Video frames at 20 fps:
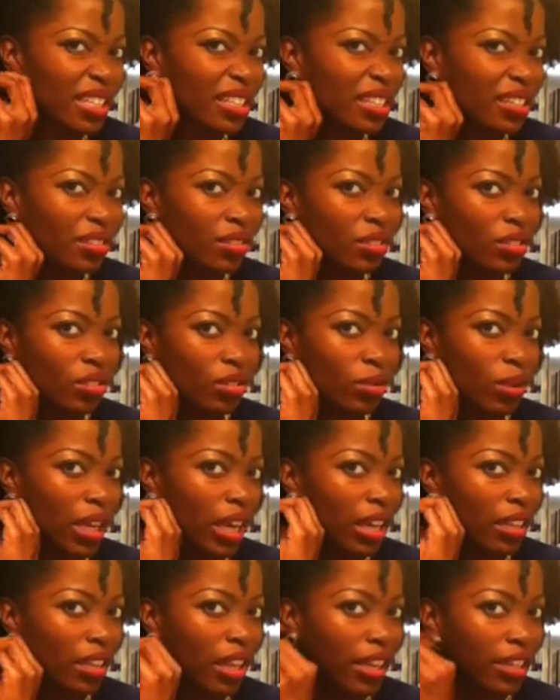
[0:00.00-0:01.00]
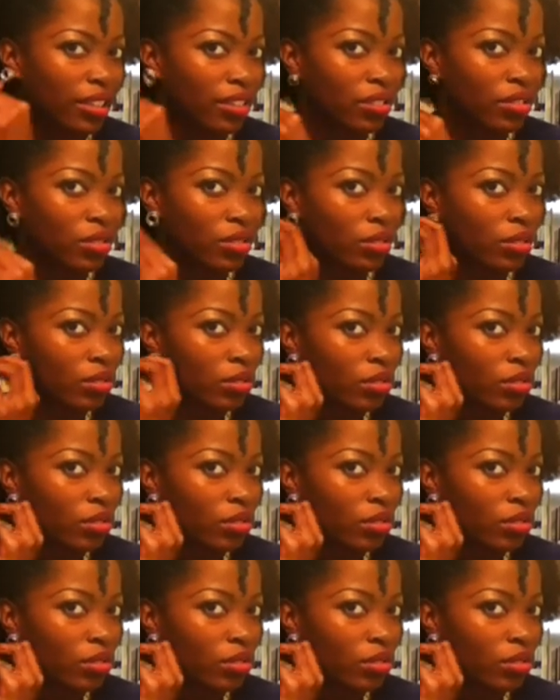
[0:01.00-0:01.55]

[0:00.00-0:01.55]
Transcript: didn't look the way I'd like it to.